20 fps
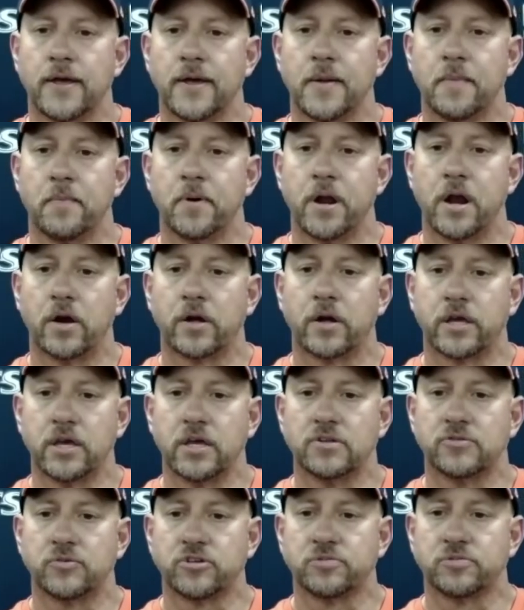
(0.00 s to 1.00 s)
kids
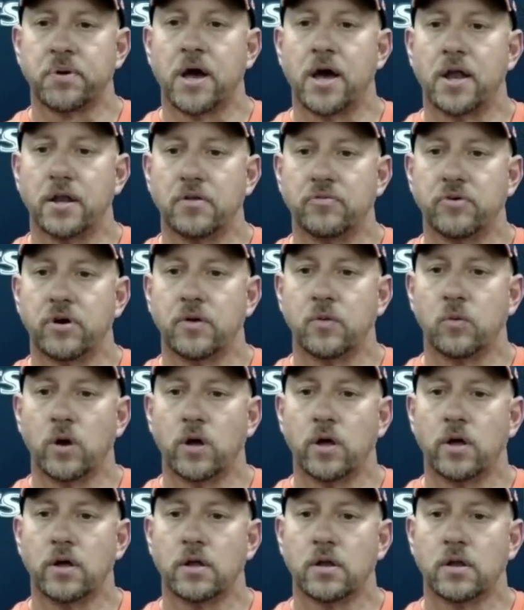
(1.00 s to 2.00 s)
responded very
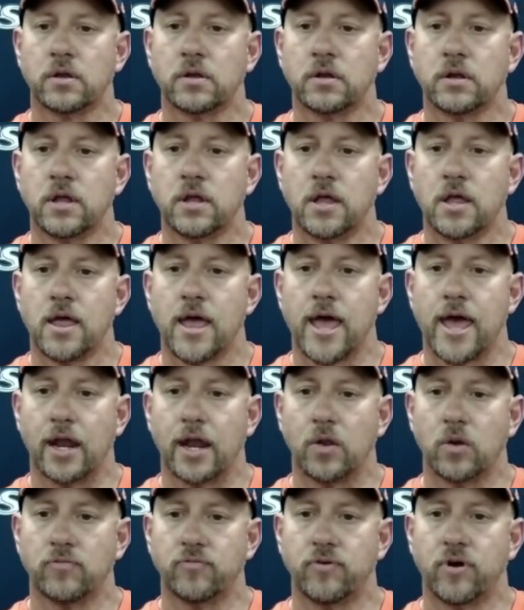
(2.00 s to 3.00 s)
well, had a little
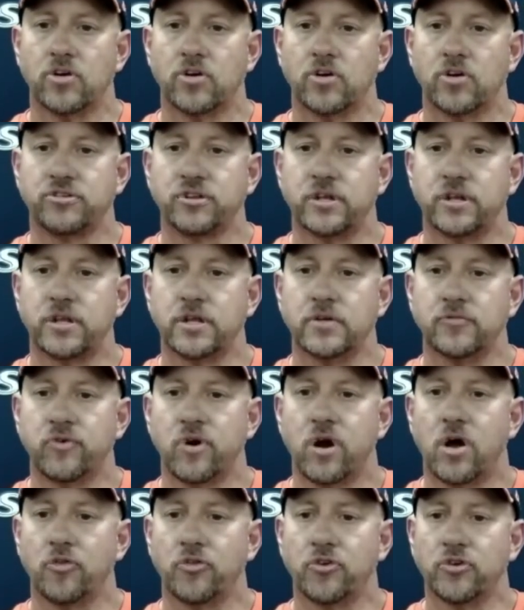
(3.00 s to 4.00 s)
adversity, fought
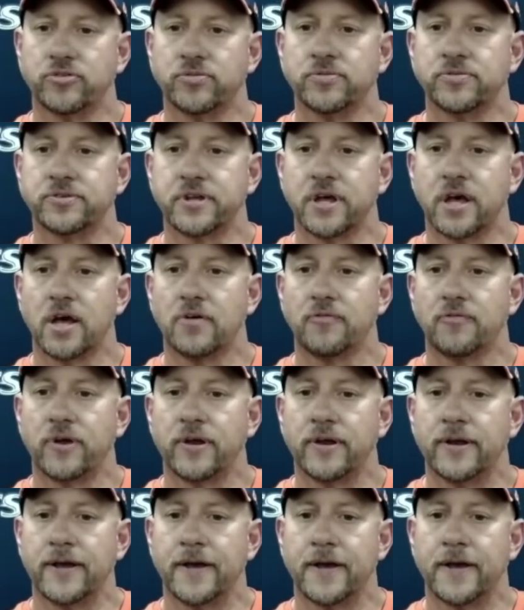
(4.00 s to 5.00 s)
through some stuff, and
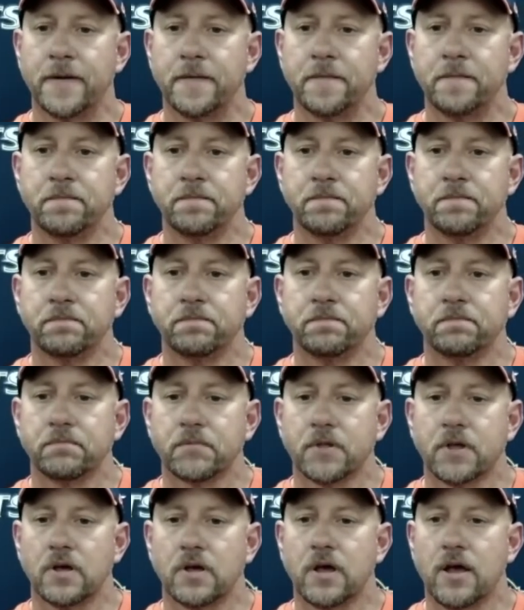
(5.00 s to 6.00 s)

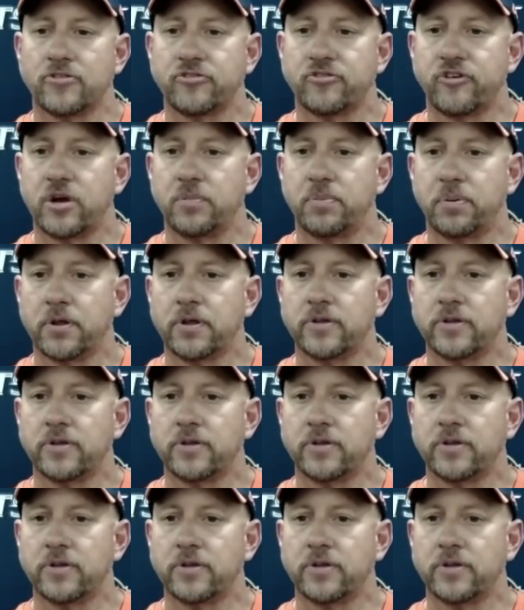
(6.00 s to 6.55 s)
I was very pleased.